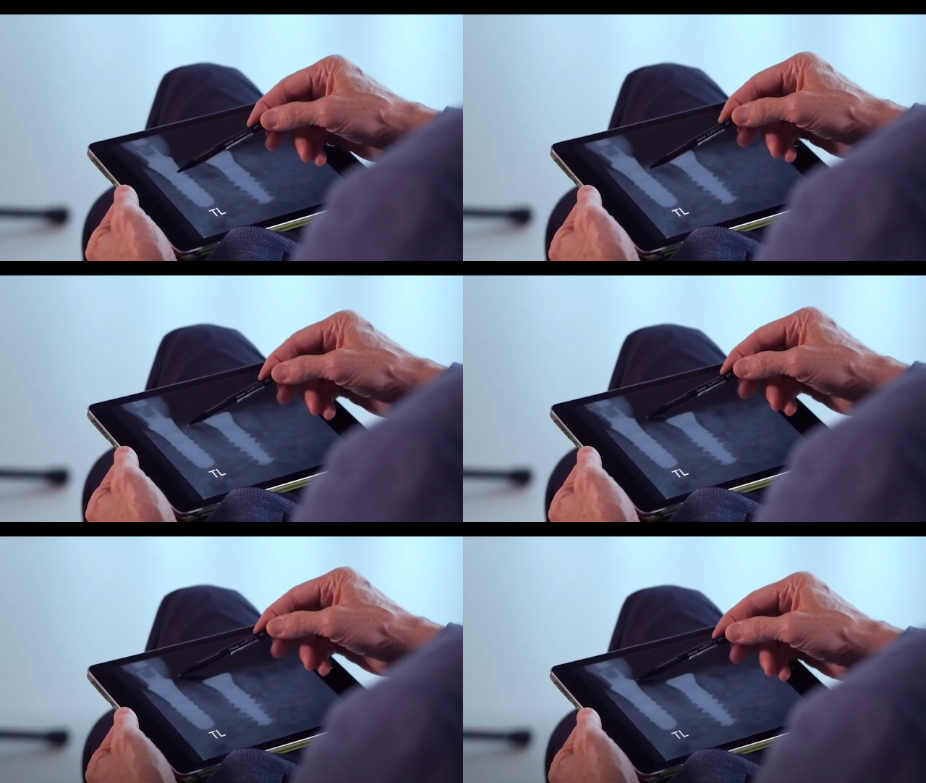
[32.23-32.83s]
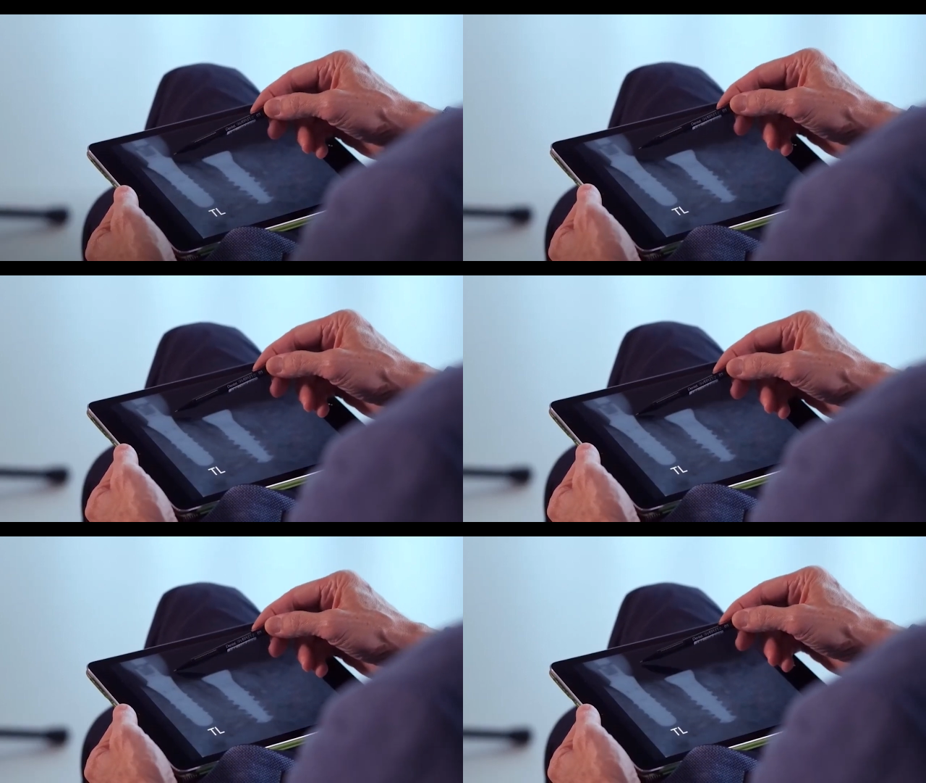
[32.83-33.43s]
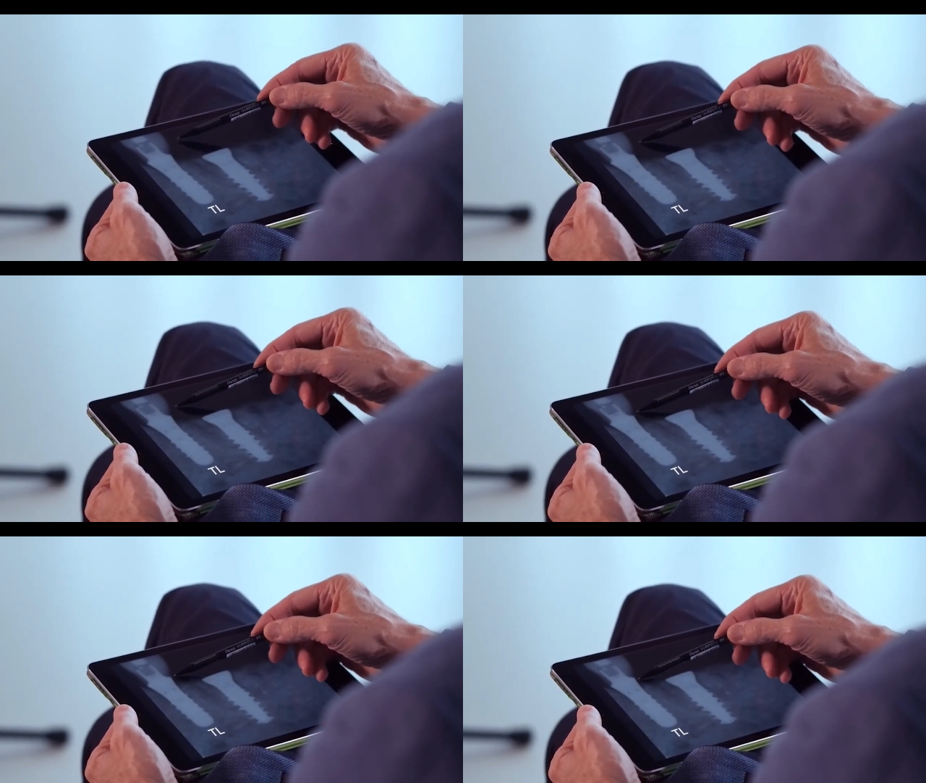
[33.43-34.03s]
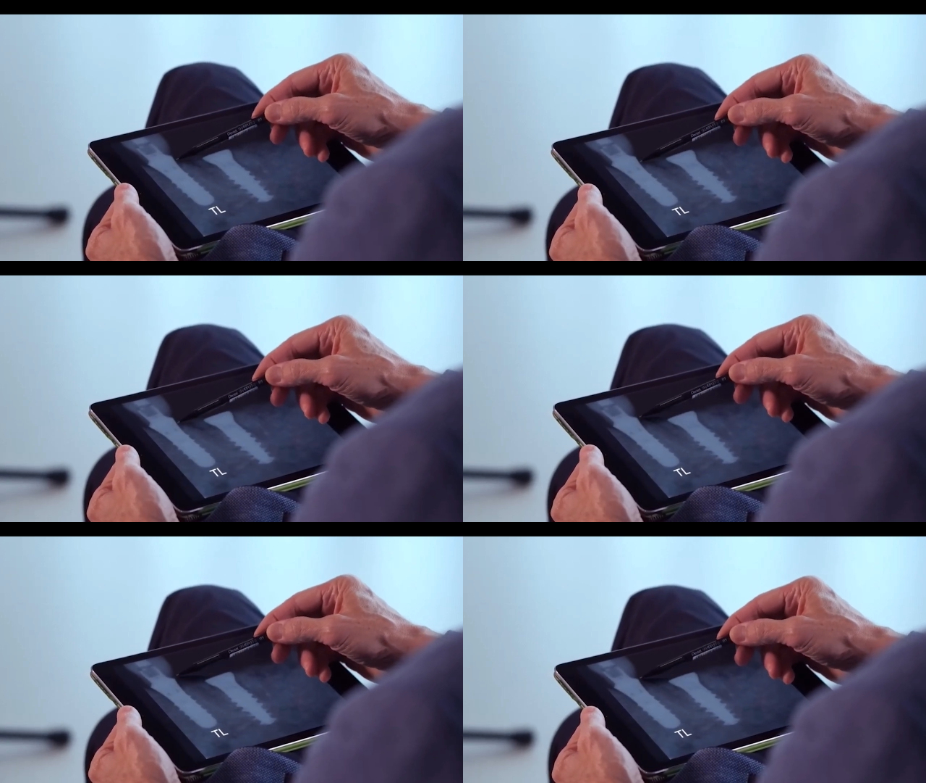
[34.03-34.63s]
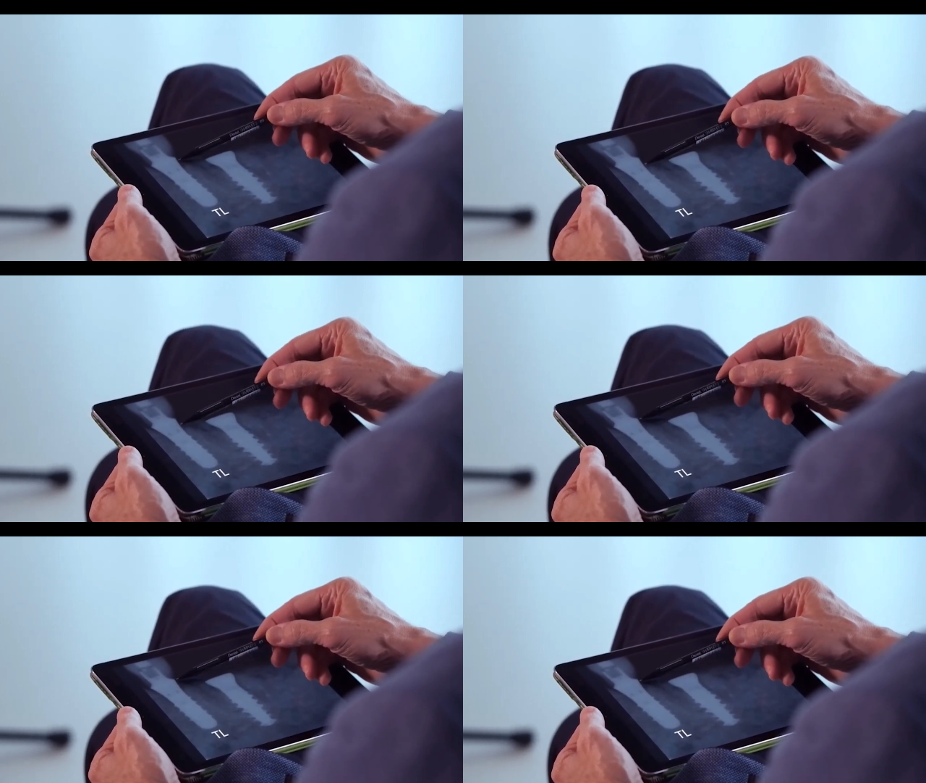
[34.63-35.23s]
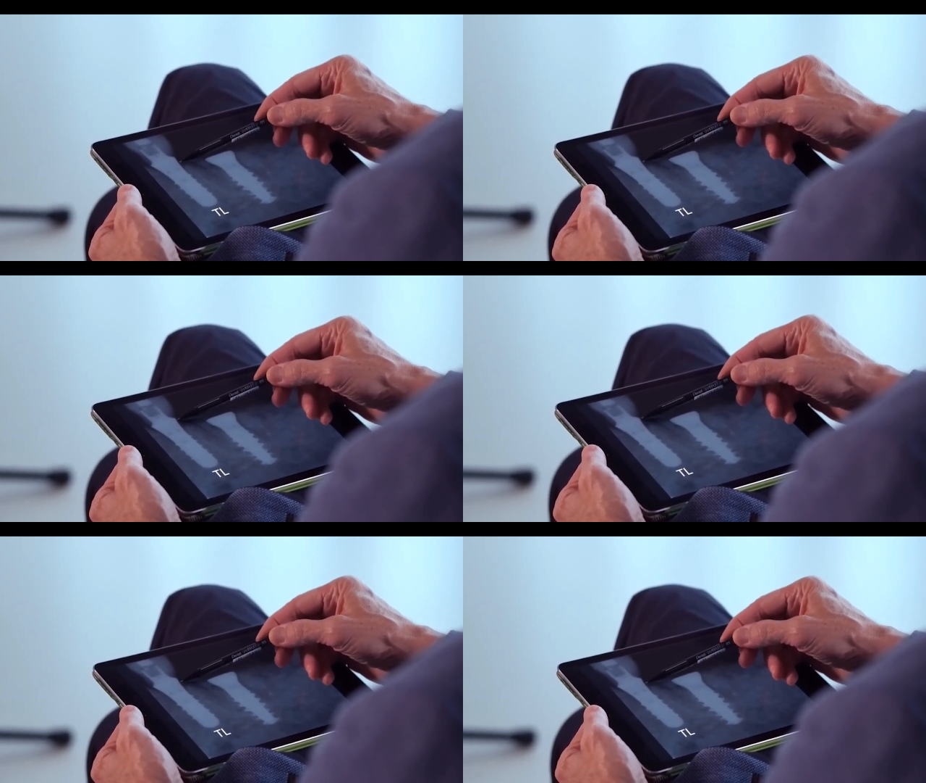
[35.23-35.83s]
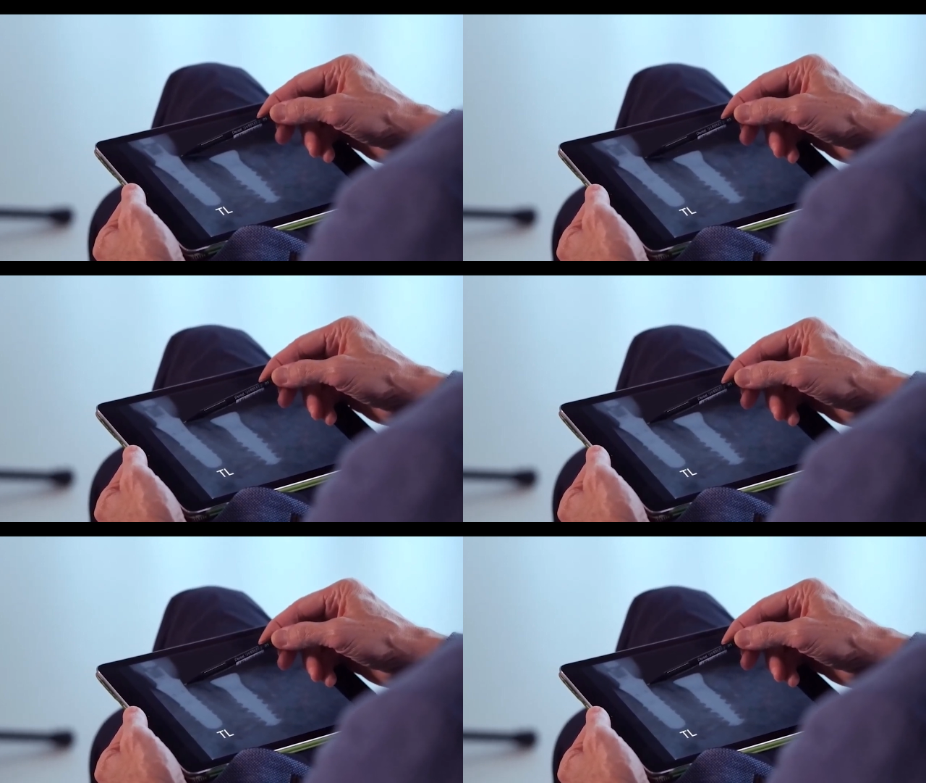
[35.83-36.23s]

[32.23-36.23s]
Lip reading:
No face is visible, so there are no lips to read.